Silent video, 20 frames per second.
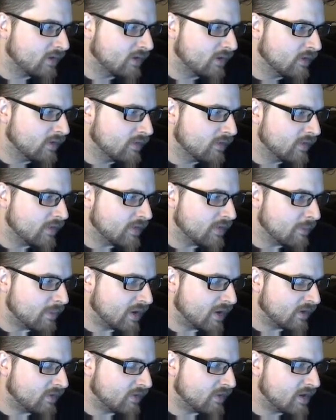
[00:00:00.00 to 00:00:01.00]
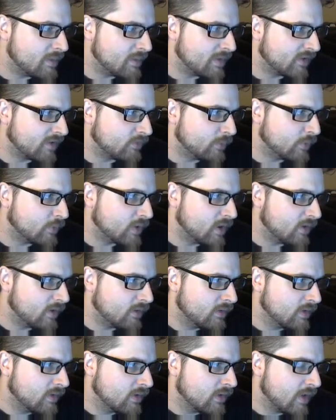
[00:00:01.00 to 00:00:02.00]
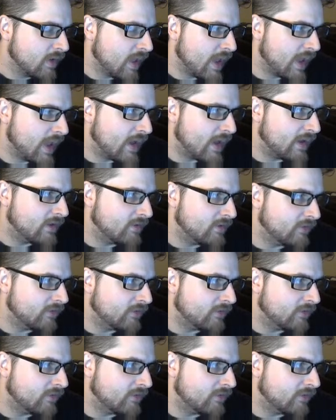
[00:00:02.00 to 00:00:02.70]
that the model that I'm exporting has